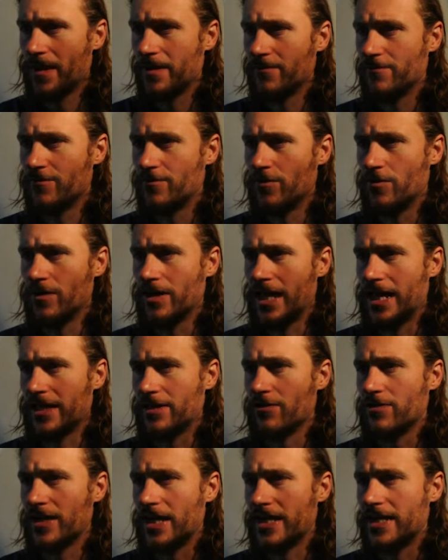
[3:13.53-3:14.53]
for like,
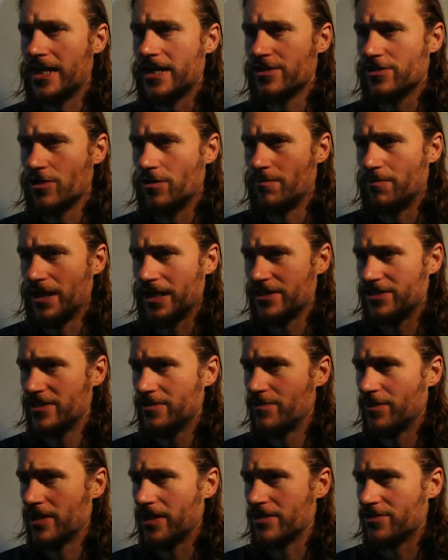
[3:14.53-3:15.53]
okay, there's complexity,
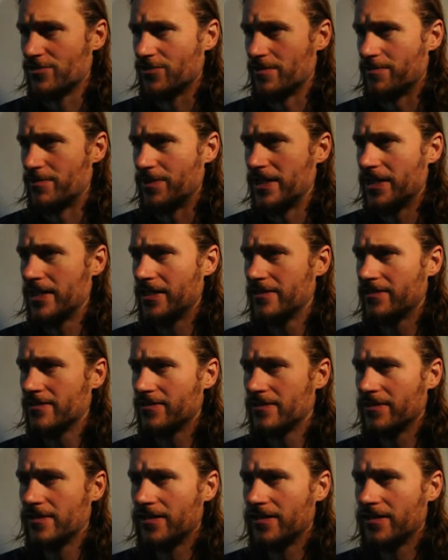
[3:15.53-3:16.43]
but it's repeated.